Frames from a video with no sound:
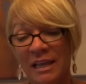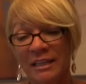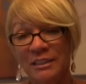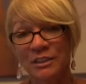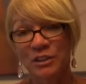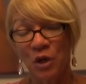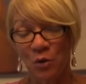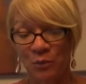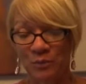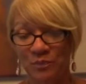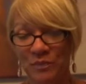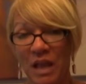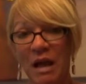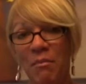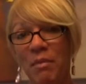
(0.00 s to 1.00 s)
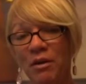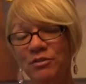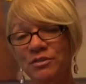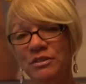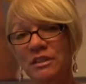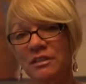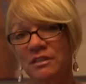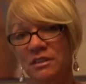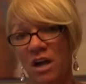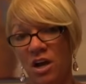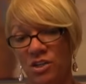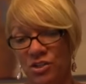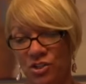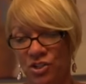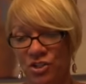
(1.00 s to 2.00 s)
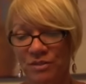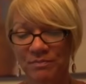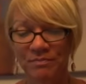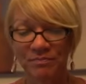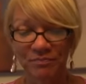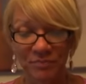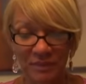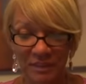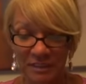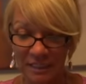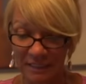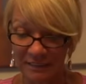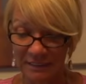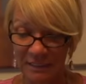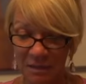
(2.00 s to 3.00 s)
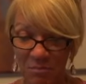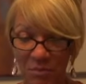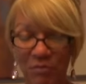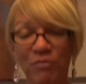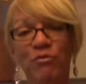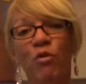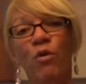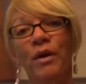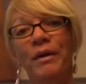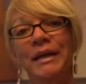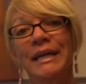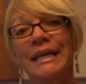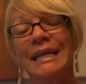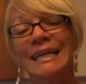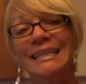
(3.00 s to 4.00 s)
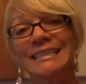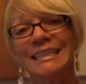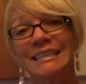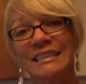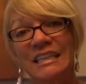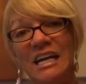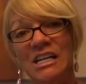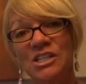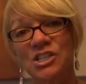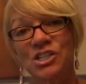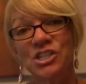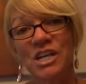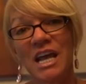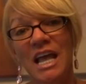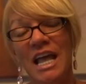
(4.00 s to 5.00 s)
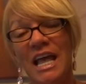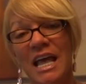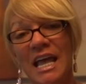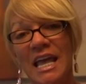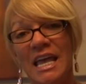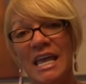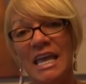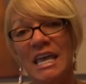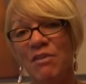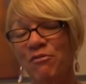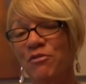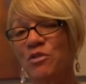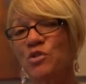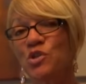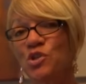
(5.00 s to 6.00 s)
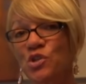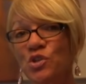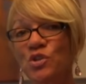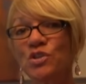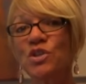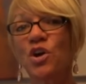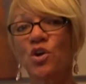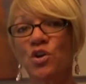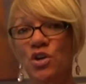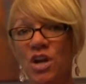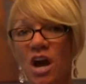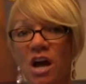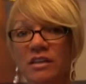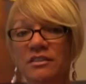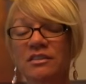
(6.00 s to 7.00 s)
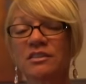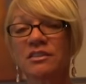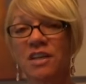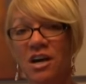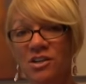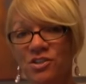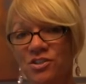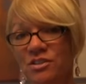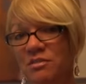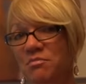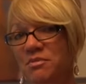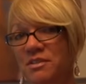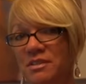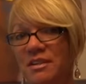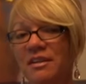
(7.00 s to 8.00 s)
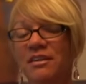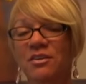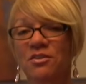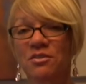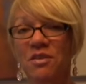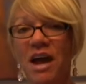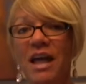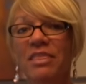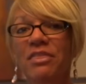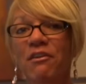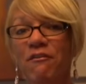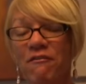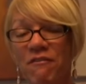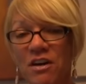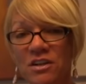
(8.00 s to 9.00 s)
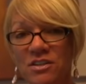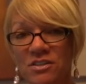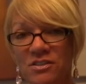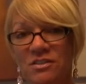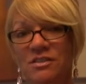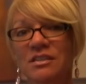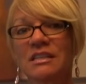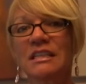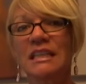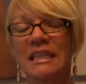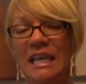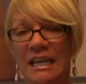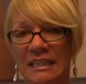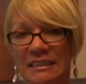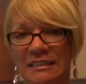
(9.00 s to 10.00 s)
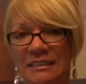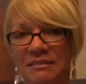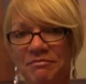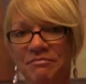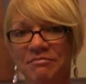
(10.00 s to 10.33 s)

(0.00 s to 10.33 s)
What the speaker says: So about the touch, that's number four. The touch if you should or not touch the Brazilian girl at the first date.